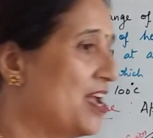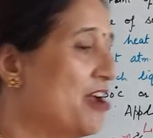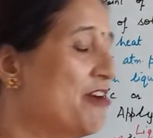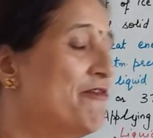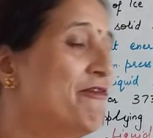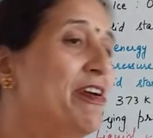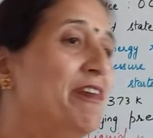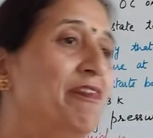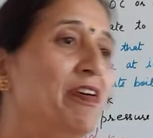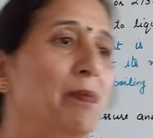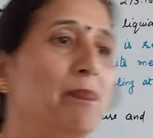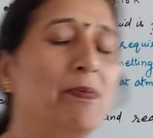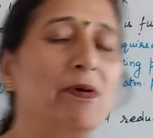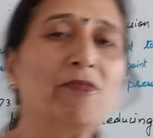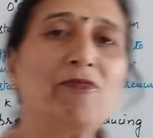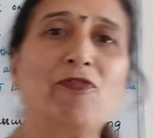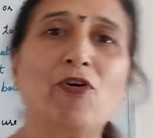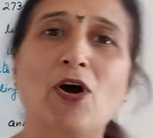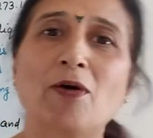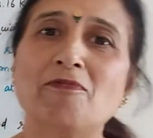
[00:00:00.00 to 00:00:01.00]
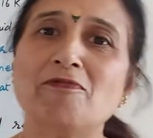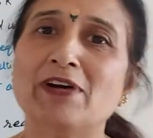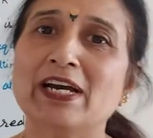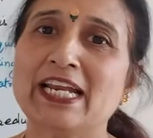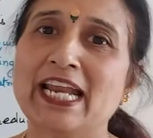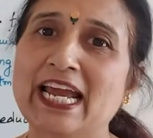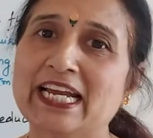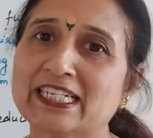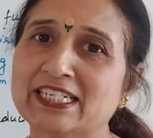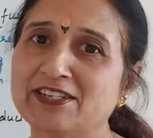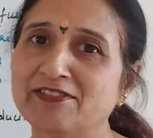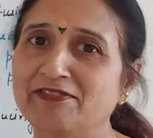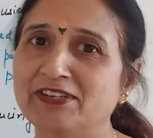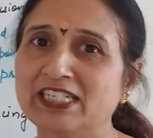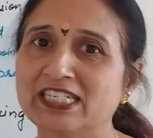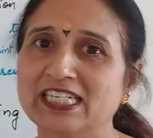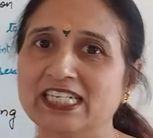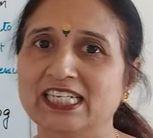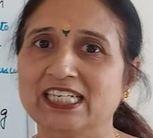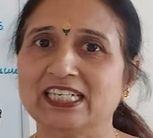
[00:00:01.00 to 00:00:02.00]
We will perform one
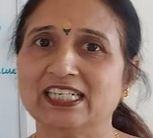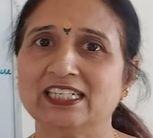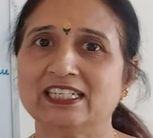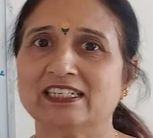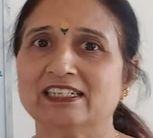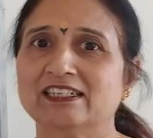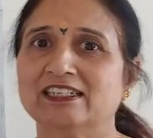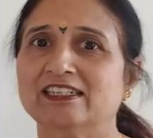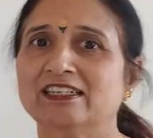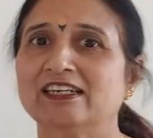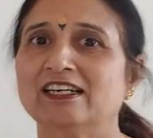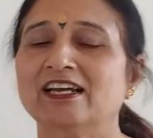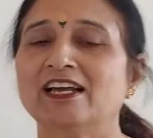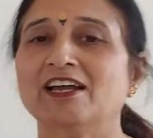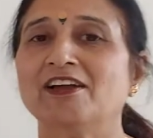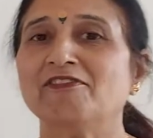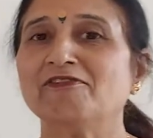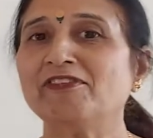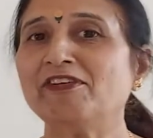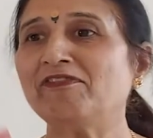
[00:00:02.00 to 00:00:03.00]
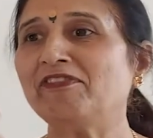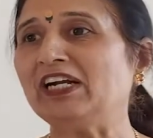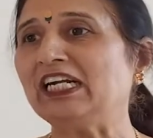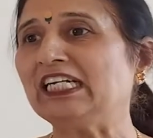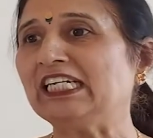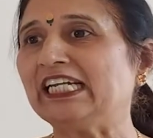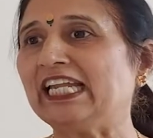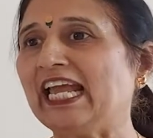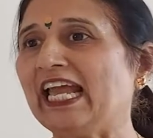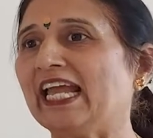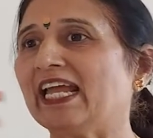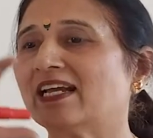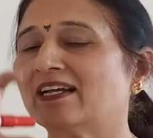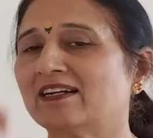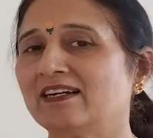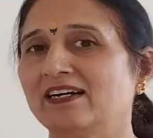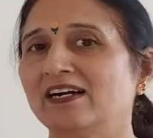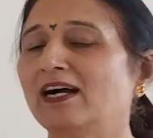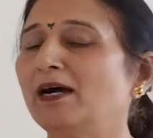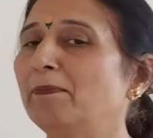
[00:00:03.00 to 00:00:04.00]
activity. We will take
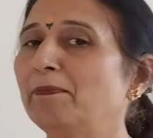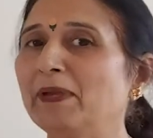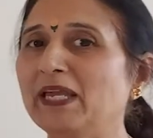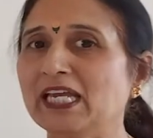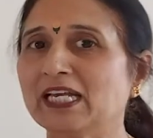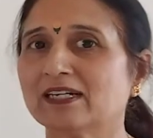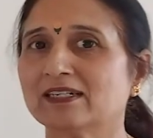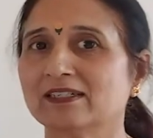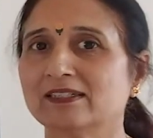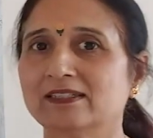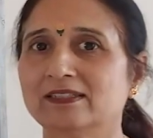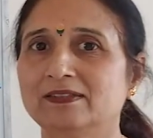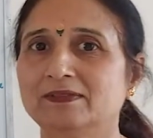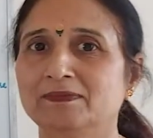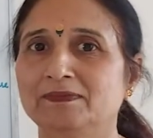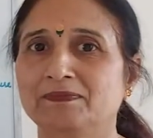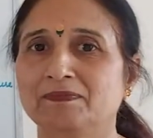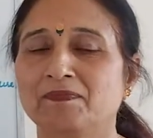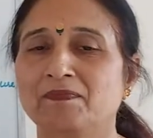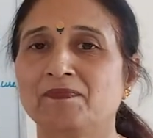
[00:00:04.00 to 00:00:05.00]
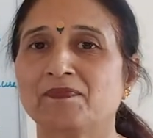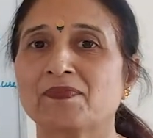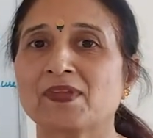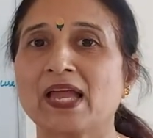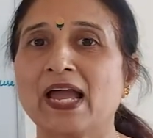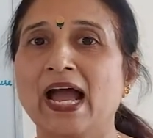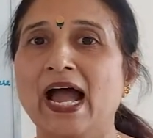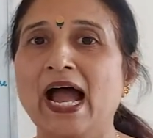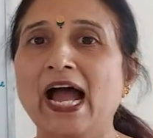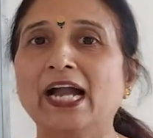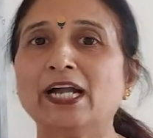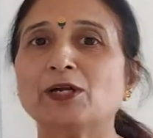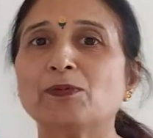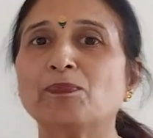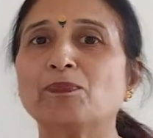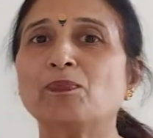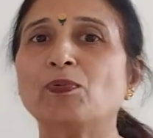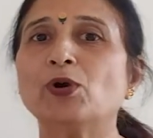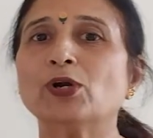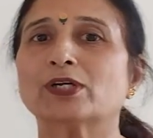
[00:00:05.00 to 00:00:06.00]
a beaker and
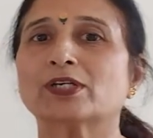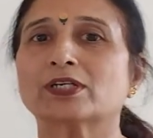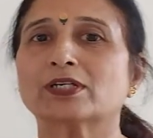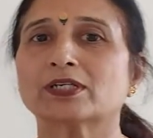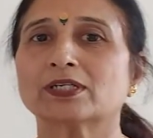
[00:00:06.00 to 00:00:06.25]
put